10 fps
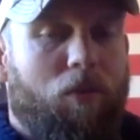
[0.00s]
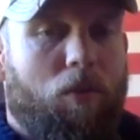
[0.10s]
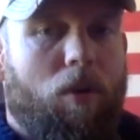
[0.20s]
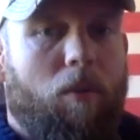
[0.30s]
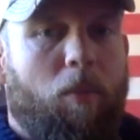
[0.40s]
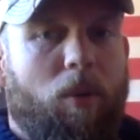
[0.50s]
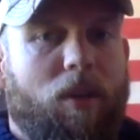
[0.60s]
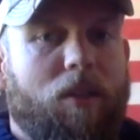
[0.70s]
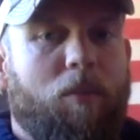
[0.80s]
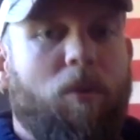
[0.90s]
you would,
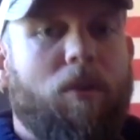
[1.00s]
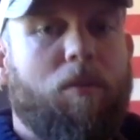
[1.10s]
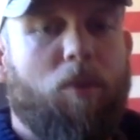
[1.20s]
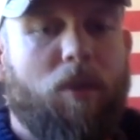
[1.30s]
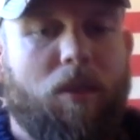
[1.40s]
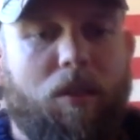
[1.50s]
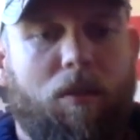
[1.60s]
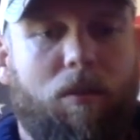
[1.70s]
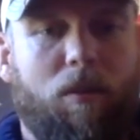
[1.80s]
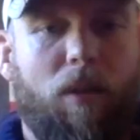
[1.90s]
please, please, please
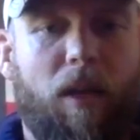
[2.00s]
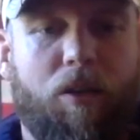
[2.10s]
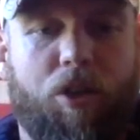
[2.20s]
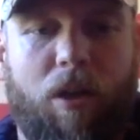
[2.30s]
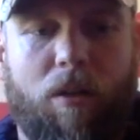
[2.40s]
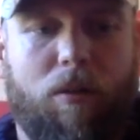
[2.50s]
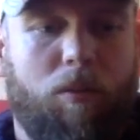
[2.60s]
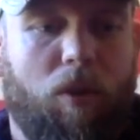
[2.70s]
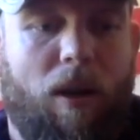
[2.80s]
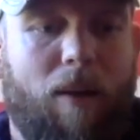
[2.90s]
like, share, and
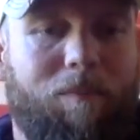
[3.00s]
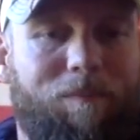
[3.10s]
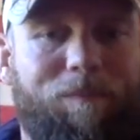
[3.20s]
subscribe.